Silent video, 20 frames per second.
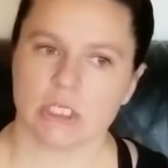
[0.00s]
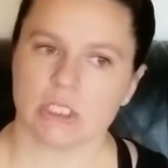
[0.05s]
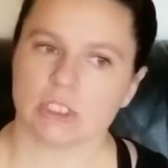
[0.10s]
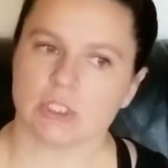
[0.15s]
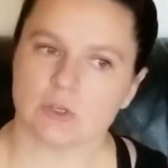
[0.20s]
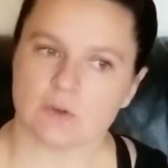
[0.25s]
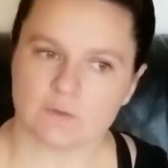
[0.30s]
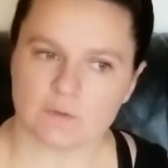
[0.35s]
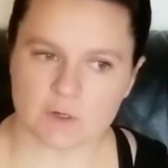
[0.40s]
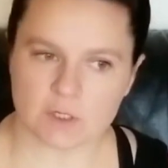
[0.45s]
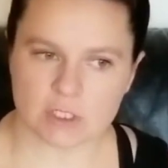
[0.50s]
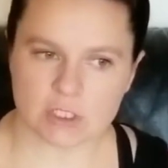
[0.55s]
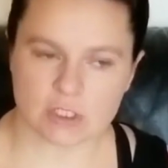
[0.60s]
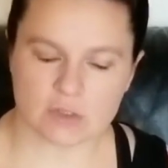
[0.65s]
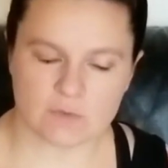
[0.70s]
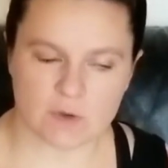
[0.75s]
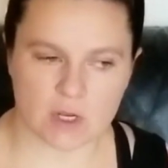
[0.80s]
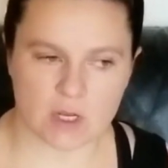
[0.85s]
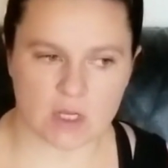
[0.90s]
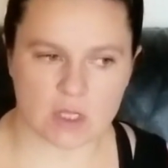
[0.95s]
So first
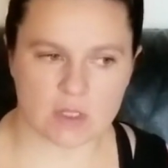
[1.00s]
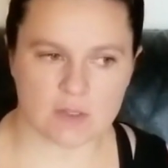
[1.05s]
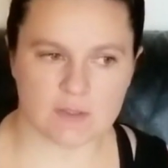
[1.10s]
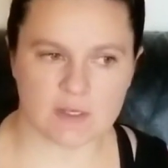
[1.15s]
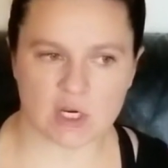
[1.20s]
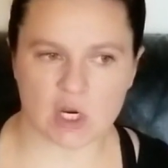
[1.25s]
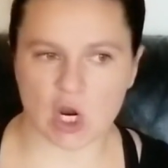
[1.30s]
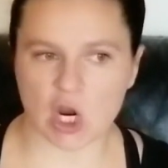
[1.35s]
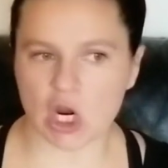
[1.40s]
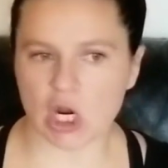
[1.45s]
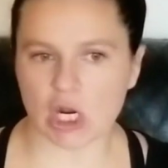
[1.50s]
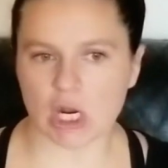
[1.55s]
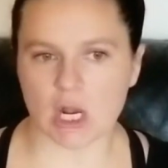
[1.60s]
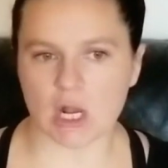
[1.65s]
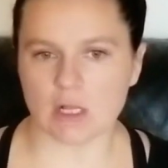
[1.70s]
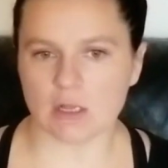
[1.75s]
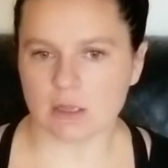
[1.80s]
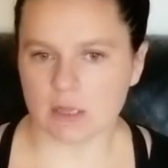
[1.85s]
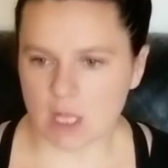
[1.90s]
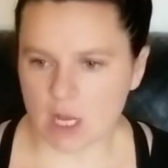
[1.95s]
of all, there are
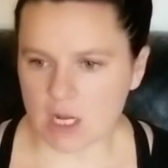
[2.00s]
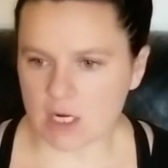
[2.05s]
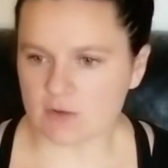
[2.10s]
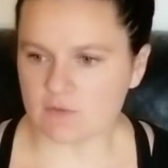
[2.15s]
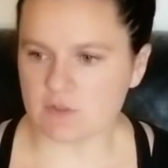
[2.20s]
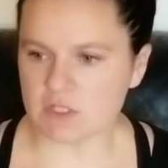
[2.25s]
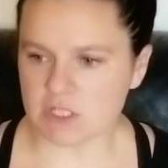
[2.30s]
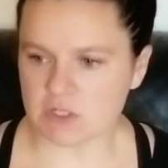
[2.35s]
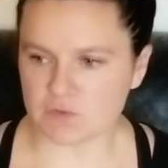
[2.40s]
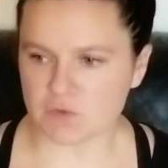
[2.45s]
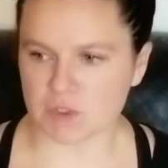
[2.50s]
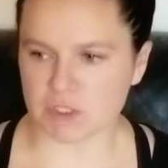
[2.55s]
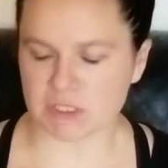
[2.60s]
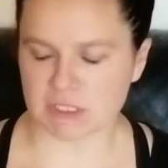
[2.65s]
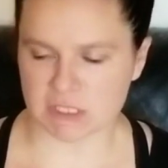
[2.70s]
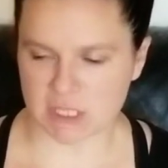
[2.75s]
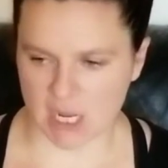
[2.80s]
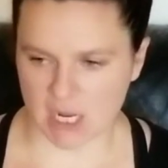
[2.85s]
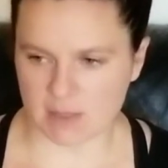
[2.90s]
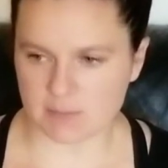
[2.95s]
a lot of
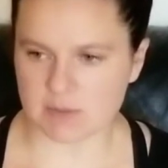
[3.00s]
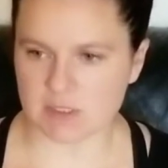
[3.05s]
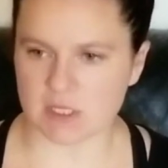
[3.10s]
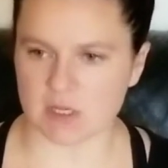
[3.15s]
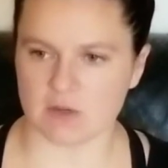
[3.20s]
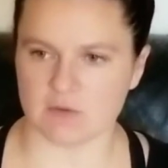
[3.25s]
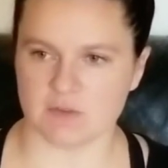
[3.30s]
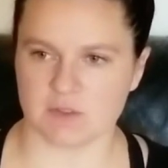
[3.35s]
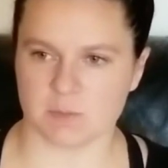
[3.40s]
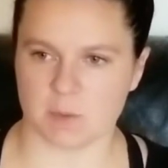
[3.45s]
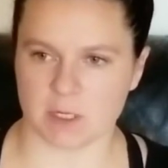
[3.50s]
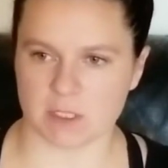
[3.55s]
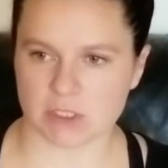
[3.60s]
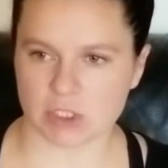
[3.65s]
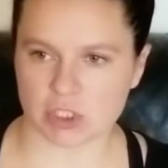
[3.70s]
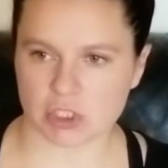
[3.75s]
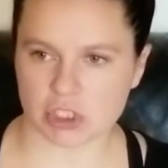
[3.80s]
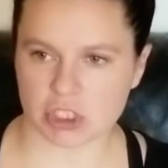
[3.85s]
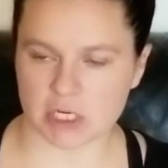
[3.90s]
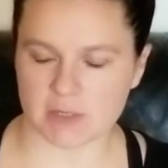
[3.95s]
different types of
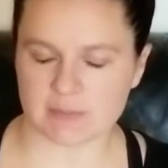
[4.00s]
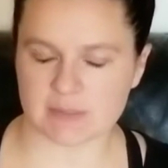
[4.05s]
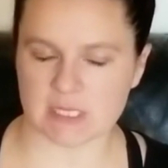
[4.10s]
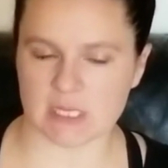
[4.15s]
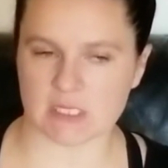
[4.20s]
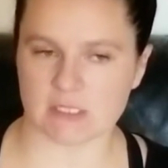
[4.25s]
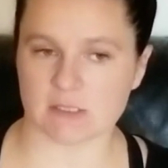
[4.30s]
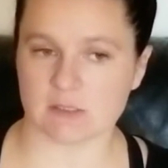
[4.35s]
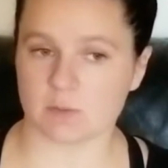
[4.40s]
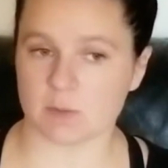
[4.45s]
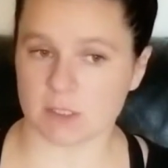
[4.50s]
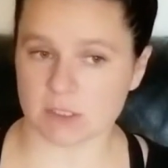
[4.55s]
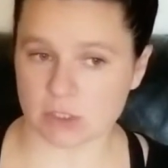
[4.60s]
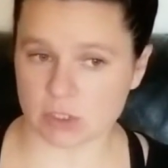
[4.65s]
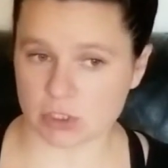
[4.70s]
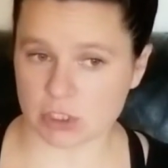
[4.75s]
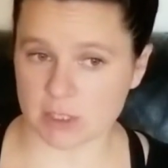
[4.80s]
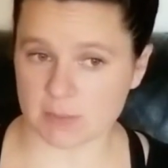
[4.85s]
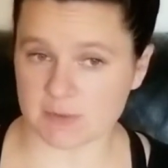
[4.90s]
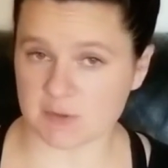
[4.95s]
sponsorships and
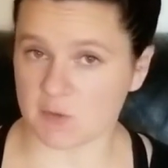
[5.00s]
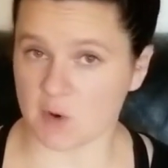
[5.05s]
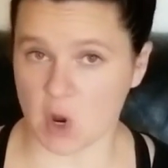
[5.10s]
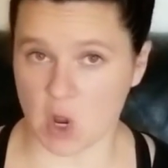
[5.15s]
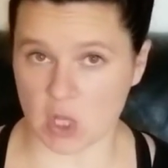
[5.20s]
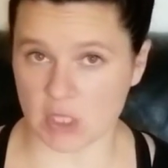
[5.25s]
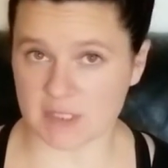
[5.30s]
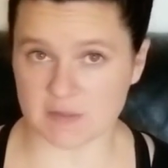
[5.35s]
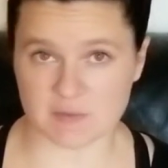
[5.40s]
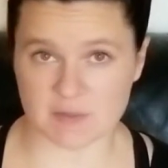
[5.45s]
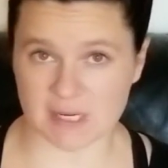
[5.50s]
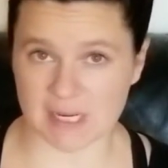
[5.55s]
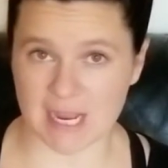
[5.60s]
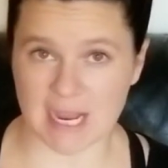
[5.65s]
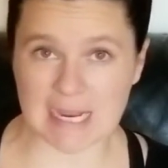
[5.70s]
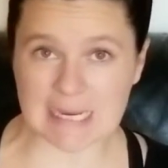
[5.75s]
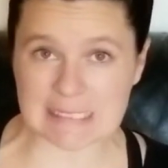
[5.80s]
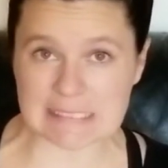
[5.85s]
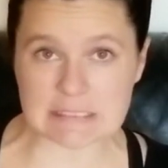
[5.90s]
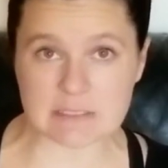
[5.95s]
sponsorships for all different
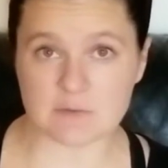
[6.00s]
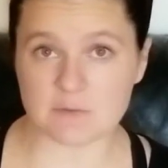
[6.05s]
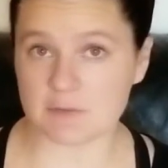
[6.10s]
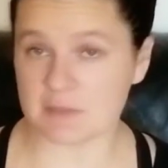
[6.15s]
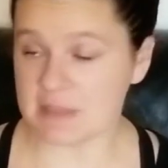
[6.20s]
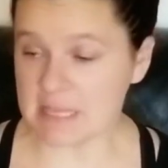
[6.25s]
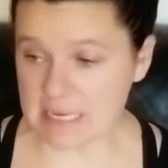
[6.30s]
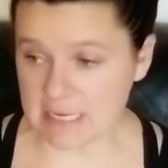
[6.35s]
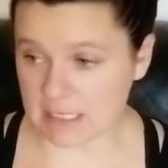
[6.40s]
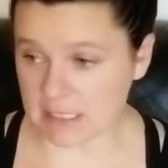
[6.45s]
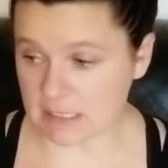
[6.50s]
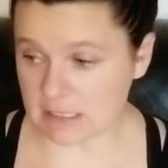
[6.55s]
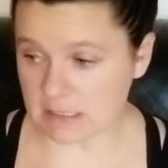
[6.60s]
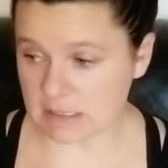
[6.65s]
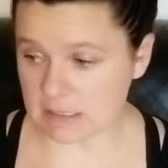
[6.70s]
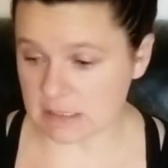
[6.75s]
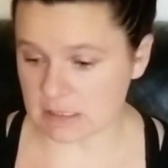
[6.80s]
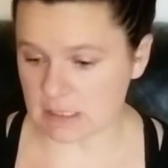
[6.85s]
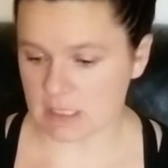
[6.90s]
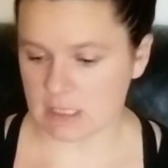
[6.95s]
kinds of
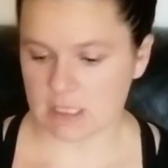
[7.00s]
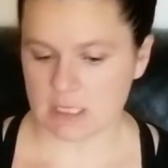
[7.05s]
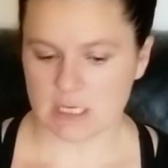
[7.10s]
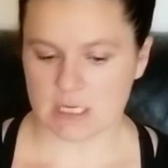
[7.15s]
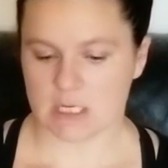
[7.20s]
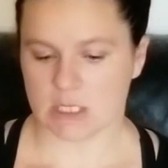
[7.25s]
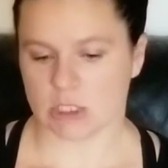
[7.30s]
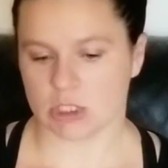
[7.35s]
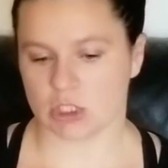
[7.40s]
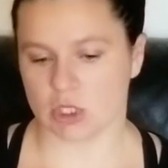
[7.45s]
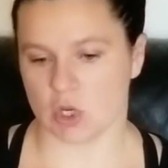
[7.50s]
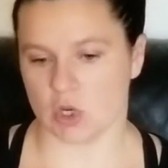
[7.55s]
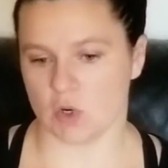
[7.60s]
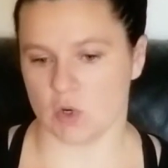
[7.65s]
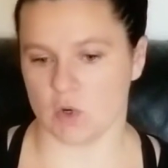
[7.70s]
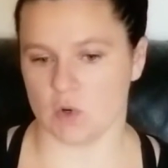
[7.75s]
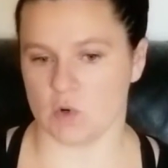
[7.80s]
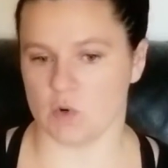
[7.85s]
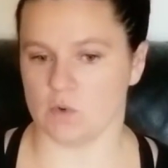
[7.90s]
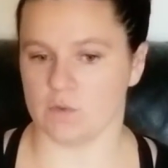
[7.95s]
things.
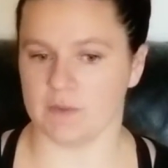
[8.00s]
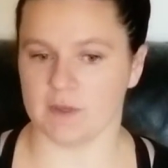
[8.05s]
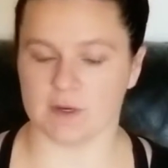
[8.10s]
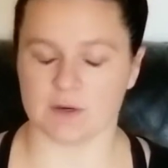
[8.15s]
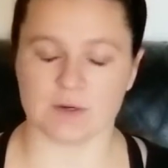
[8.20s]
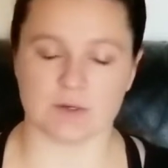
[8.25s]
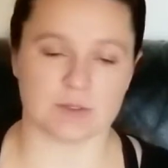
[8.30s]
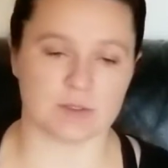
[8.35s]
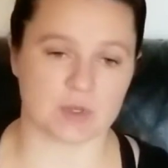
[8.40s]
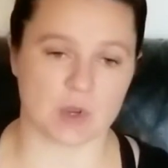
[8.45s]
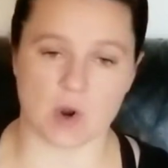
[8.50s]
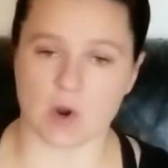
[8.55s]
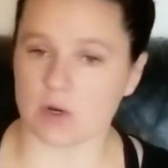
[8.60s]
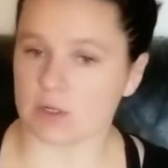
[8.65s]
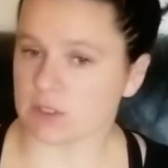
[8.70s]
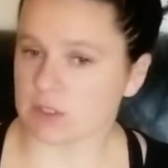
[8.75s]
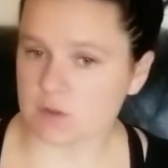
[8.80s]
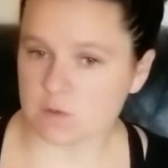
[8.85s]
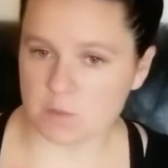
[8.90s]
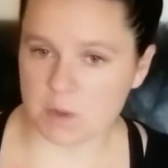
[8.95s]
So there's
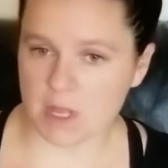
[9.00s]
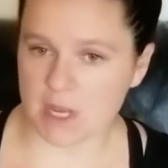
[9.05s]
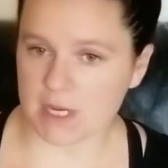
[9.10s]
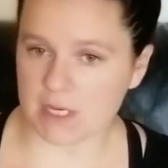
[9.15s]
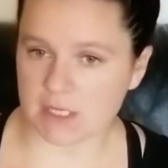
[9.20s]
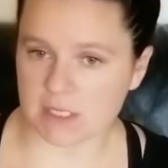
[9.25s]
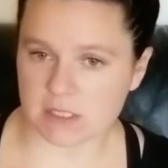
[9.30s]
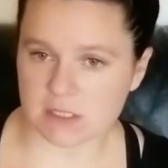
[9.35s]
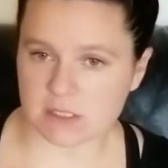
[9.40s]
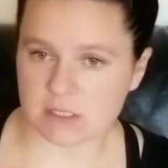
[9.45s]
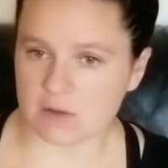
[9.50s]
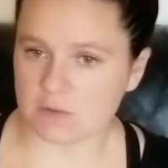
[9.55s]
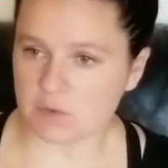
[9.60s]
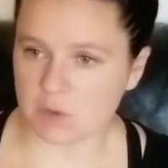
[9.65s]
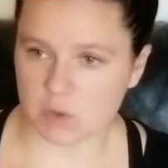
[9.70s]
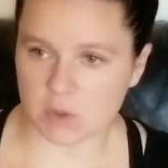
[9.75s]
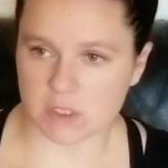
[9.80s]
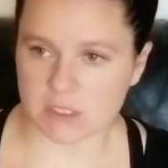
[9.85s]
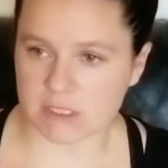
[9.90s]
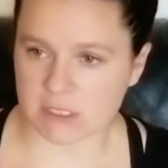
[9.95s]
art supplies,
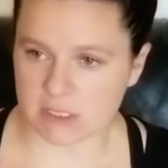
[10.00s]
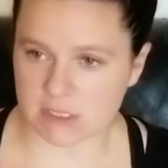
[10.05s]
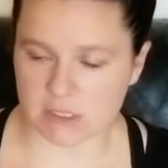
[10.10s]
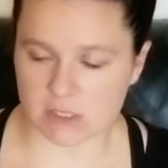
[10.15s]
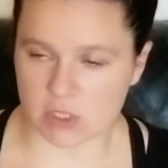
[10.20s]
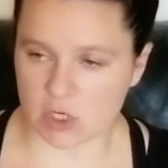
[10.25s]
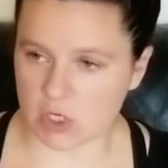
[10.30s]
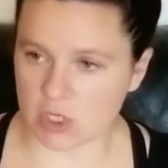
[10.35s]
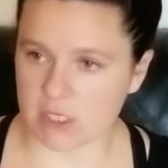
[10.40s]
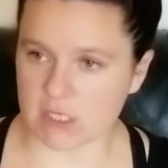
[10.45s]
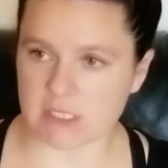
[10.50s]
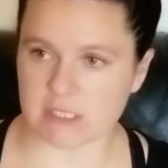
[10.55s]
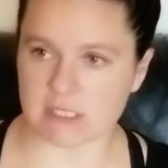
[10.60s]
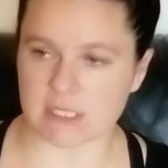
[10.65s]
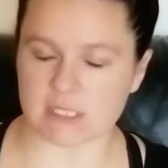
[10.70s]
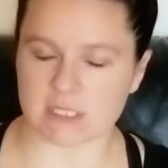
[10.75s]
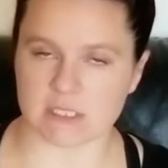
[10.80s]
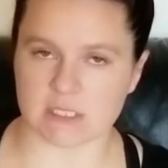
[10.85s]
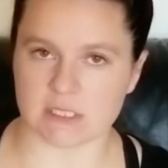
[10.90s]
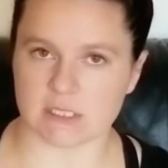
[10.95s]
of course, as an artist,
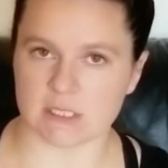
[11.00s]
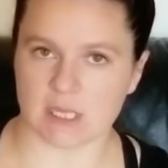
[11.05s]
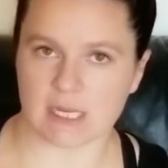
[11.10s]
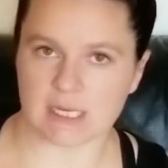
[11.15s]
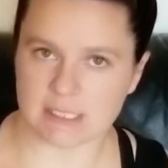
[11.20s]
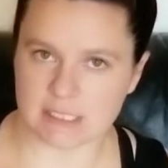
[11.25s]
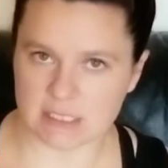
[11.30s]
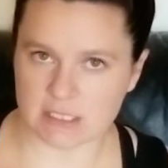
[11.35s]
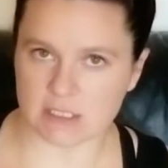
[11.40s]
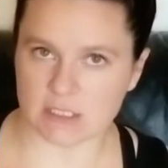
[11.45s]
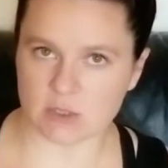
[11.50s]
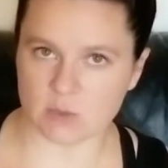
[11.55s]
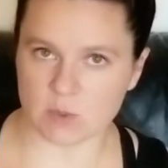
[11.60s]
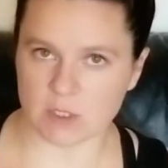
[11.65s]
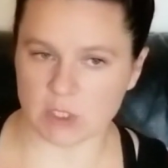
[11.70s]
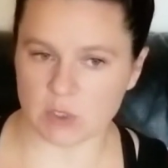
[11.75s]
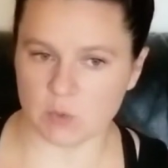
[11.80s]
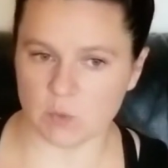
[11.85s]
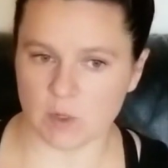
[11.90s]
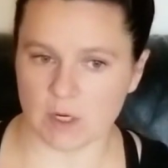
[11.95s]
that's ideally
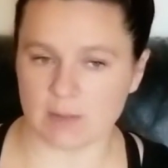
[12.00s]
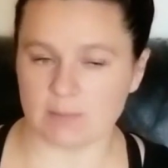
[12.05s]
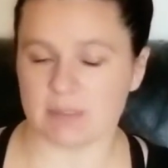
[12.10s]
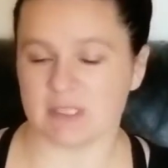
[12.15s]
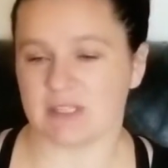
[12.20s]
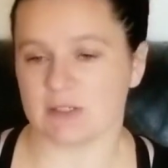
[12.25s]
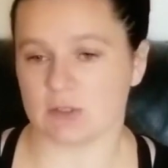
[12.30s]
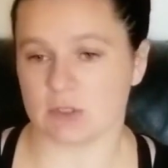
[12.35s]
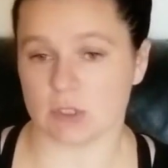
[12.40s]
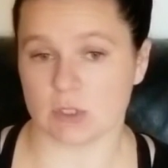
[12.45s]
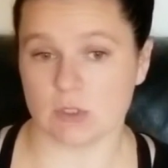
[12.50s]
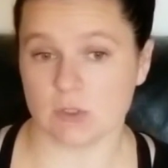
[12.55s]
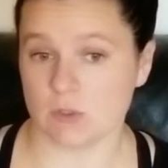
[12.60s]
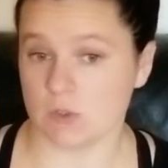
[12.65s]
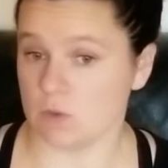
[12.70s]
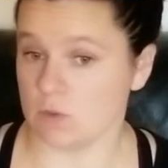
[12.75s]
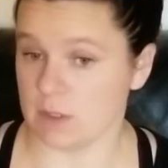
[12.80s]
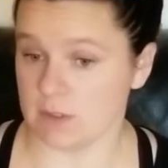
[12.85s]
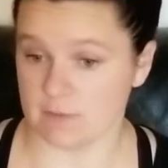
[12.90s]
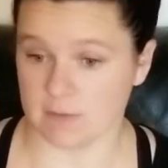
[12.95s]
what you want, but there's
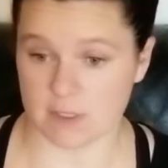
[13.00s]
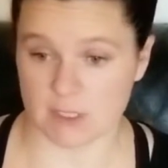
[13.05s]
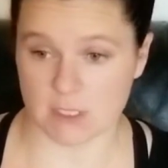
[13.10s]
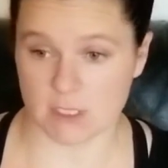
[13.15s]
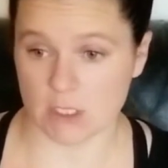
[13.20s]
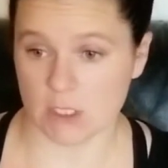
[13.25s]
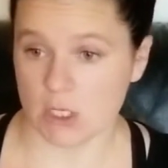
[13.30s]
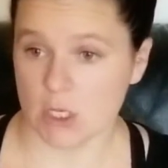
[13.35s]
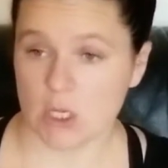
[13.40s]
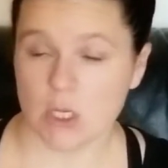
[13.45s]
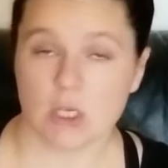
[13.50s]
also even